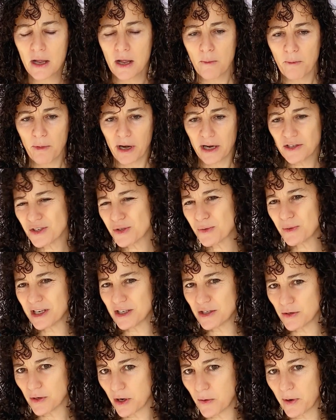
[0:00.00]
But I just want
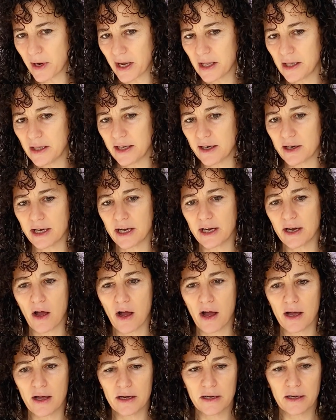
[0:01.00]
to do a quick clearing
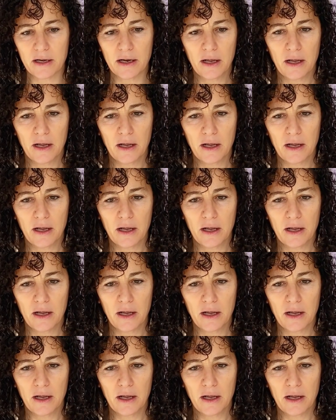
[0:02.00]
on